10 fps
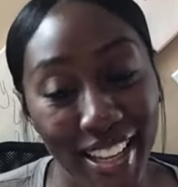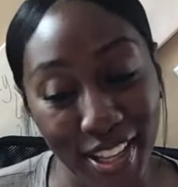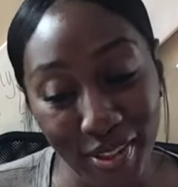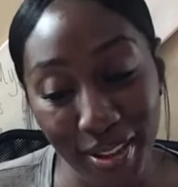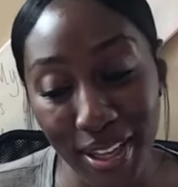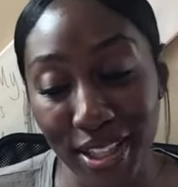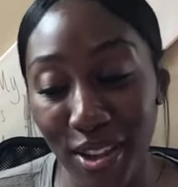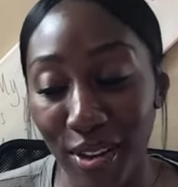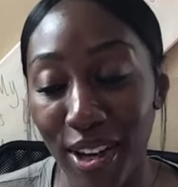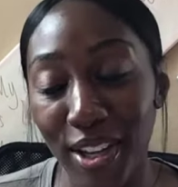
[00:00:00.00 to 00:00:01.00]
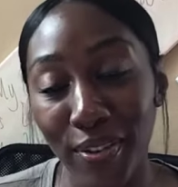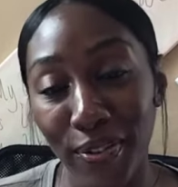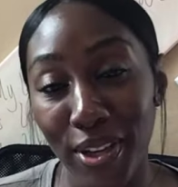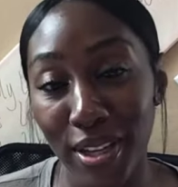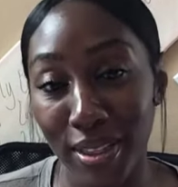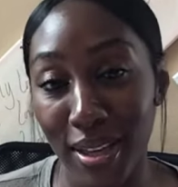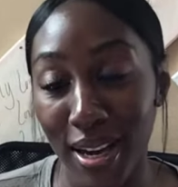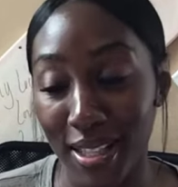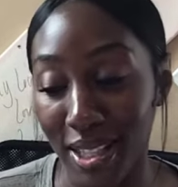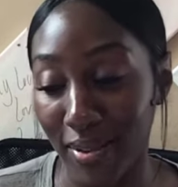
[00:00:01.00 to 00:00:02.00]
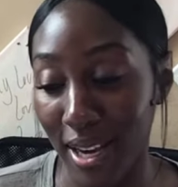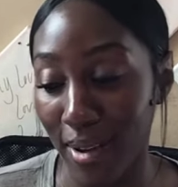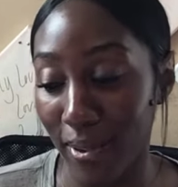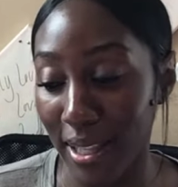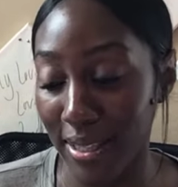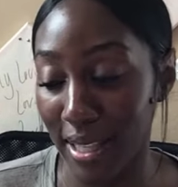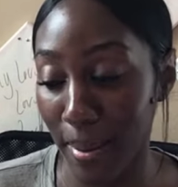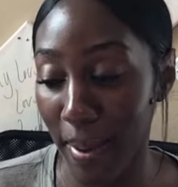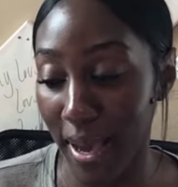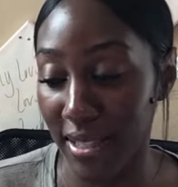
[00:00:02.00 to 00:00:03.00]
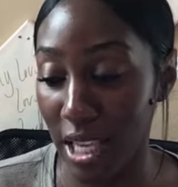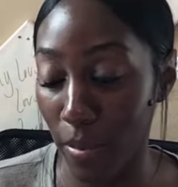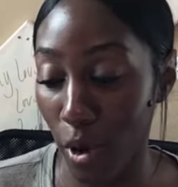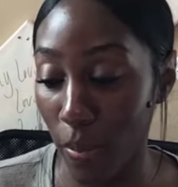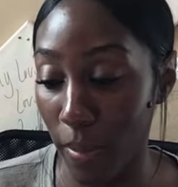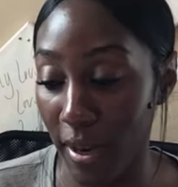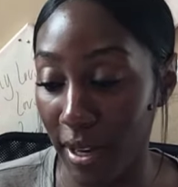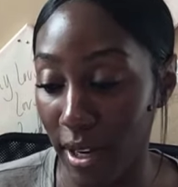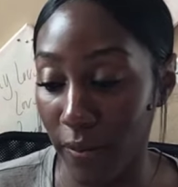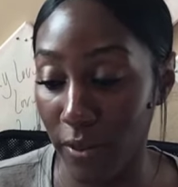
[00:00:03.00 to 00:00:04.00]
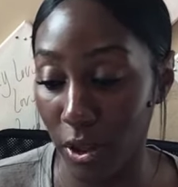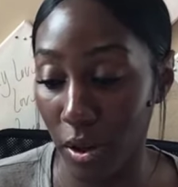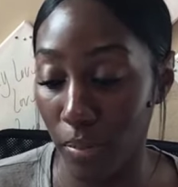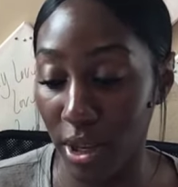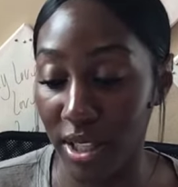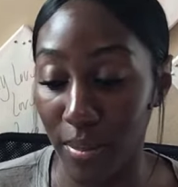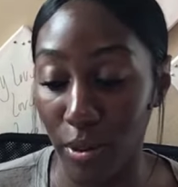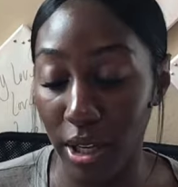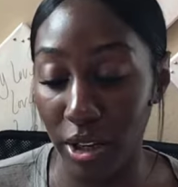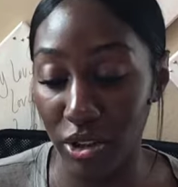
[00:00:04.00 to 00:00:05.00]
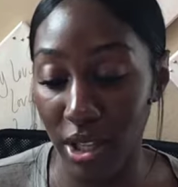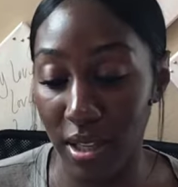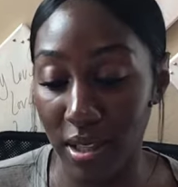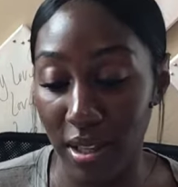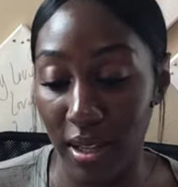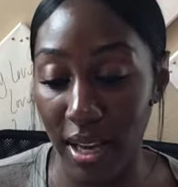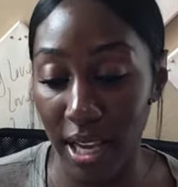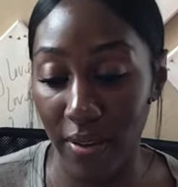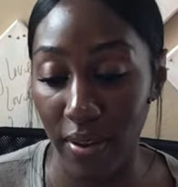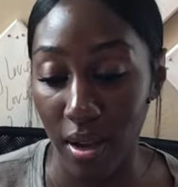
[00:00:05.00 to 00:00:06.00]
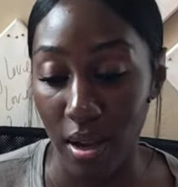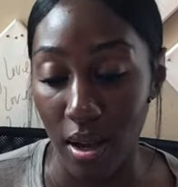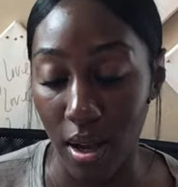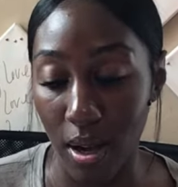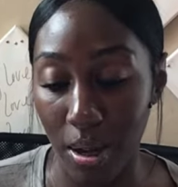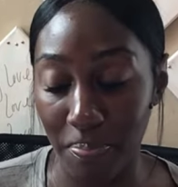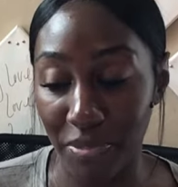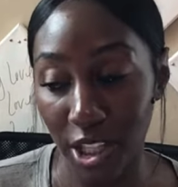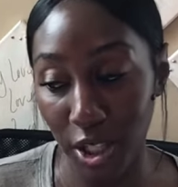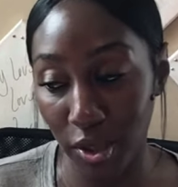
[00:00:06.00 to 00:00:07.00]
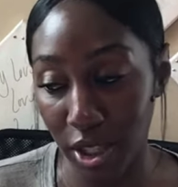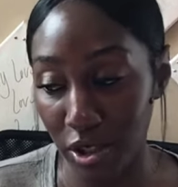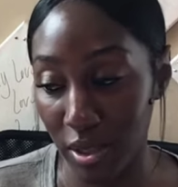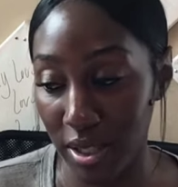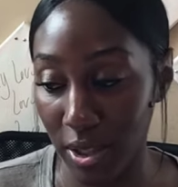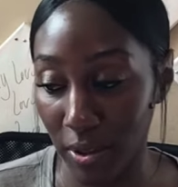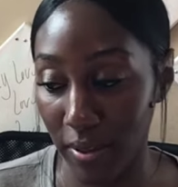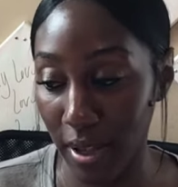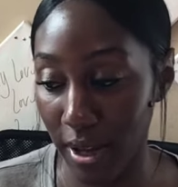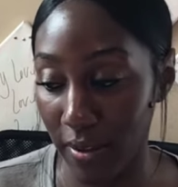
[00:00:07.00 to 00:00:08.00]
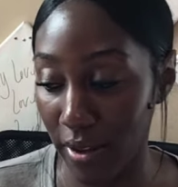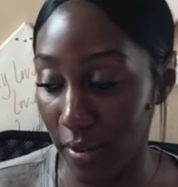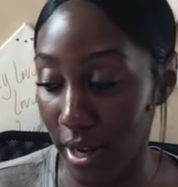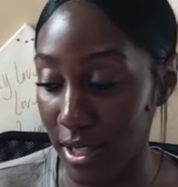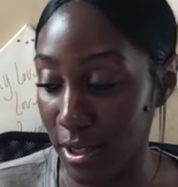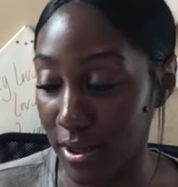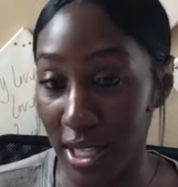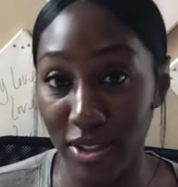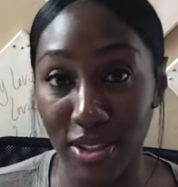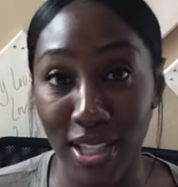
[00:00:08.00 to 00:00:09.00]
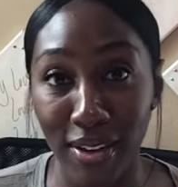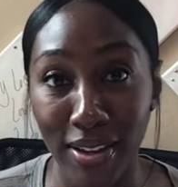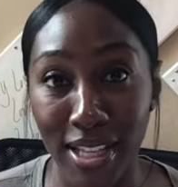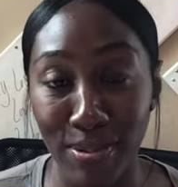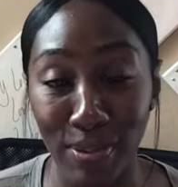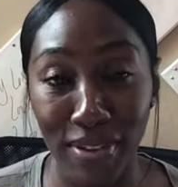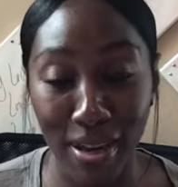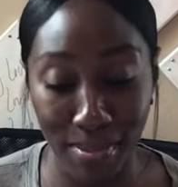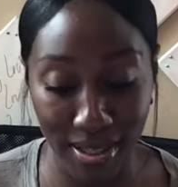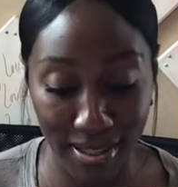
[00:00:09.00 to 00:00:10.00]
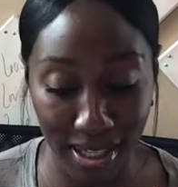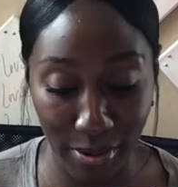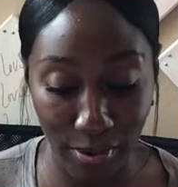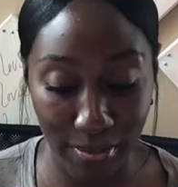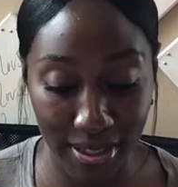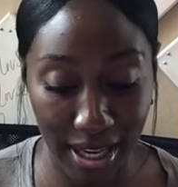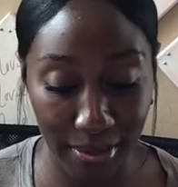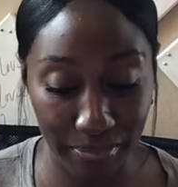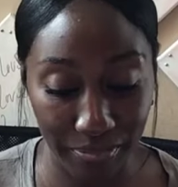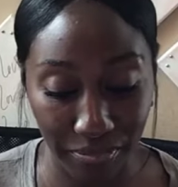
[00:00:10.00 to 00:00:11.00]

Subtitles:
you need to go ahead and free your thoughts, all right? Release that past, keep an open mind, flirt, bring some new energy into your life. Know that you deserve love. All right. So Sagittarius, we're 5 minutes in. What was that?